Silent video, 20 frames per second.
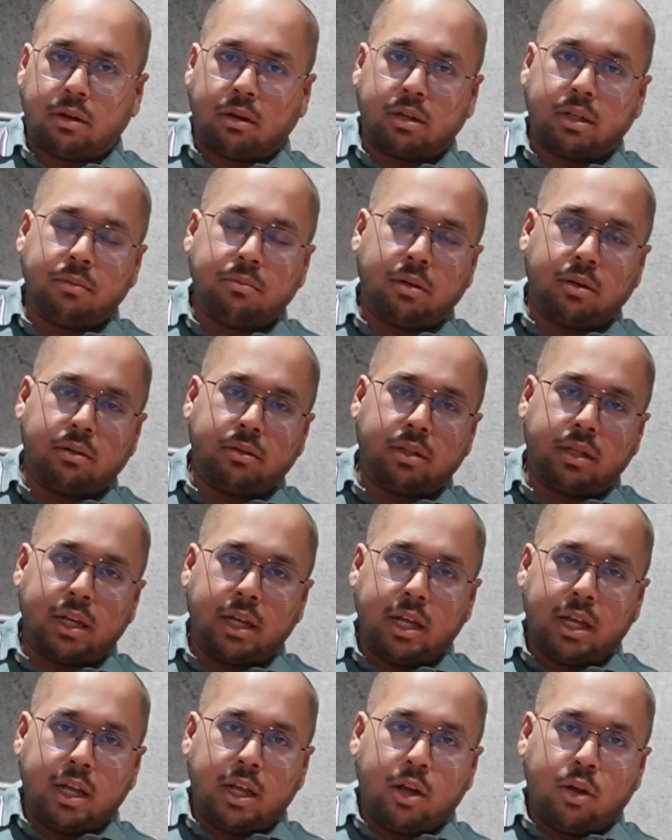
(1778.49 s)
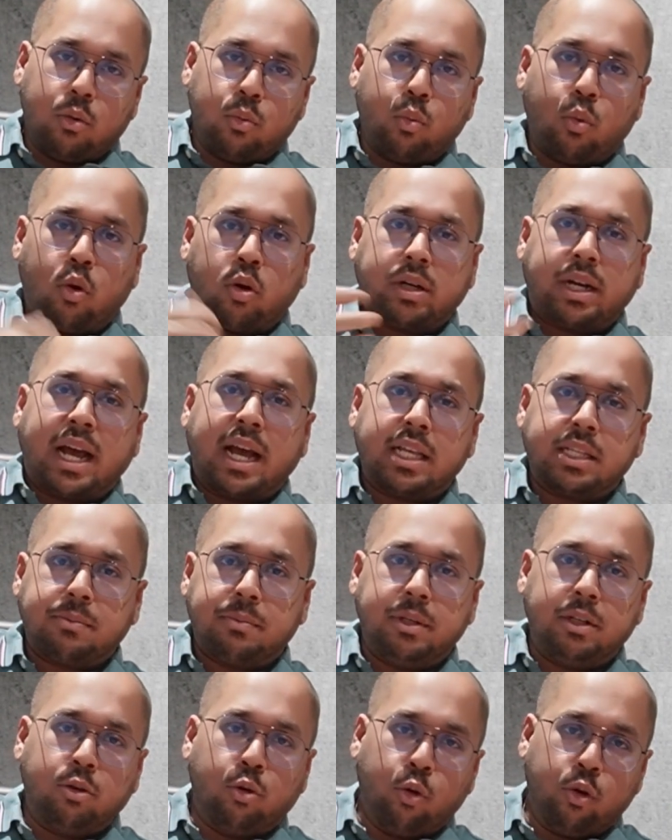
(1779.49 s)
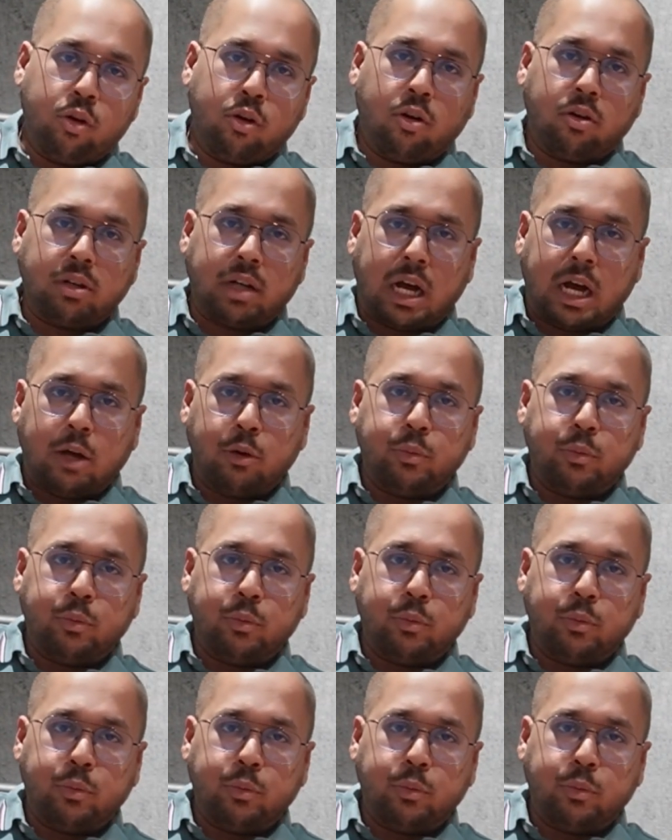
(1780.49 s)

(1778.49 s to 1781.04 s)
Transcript: We talked about what has been going on,